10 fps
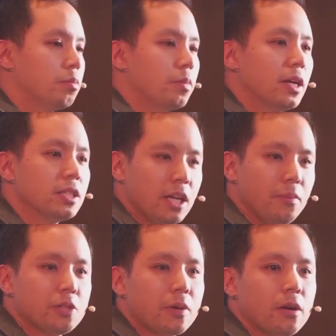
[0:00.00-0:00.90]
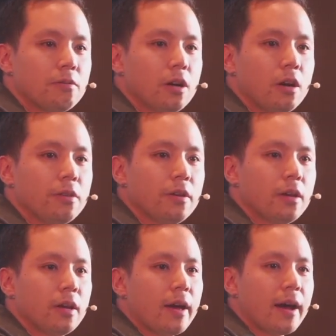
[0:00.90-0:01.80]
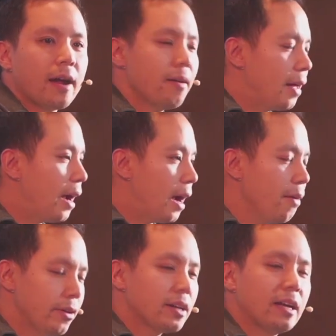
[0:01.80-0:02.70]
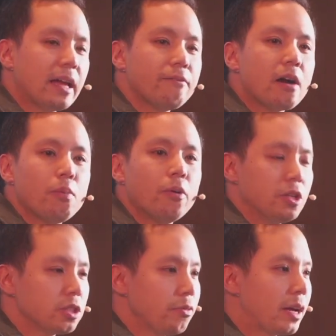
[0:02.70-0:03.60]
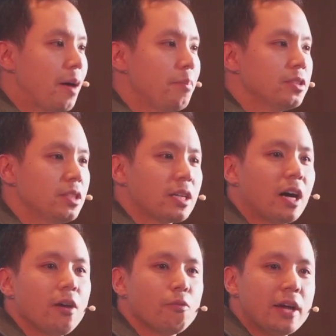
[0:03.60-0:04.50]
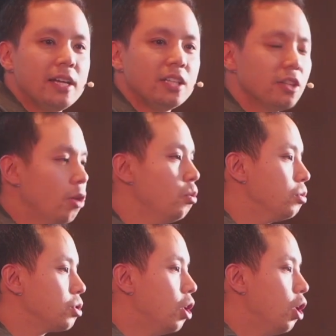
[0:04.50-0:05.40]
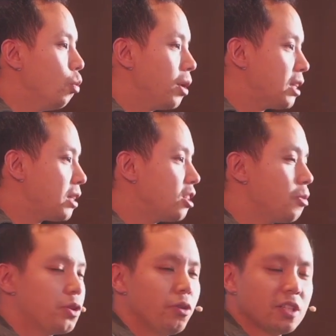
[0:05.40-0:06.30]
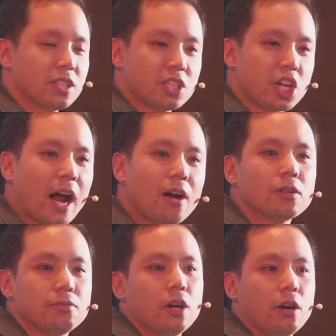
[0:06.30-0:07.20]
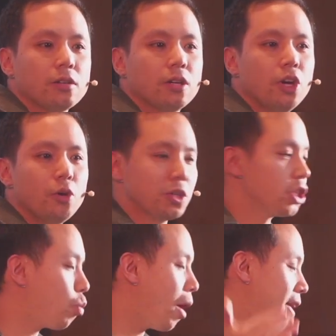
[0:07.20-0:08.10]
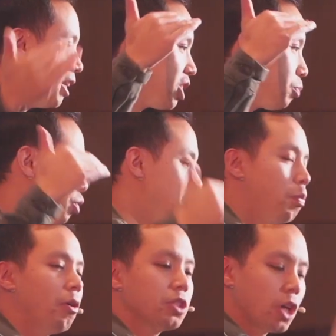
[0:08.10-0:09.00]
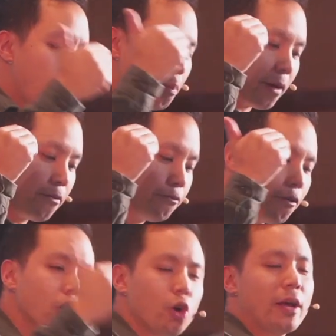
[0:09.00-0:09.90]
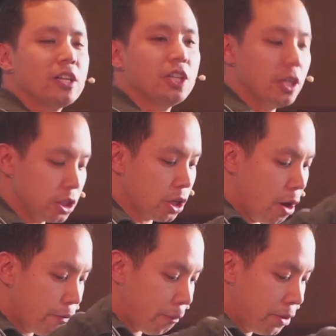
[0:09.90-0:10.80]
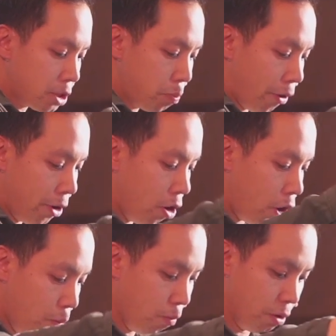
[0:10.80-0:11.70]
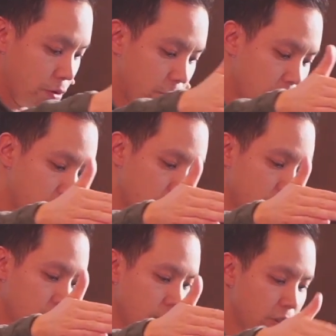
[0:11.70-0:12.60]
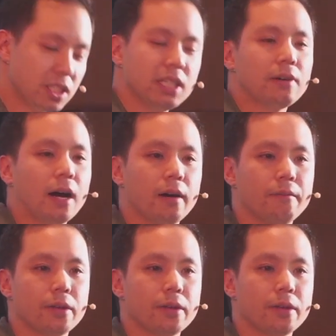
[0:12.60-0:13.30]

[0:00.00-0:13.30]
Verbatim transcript: him as an image bearer of God. And I, I think at, at that point, something happens in his heart of where he knows what it is like to be treated as a child of God, which is why he responds by following Jesus from this point onwards. Do you see that?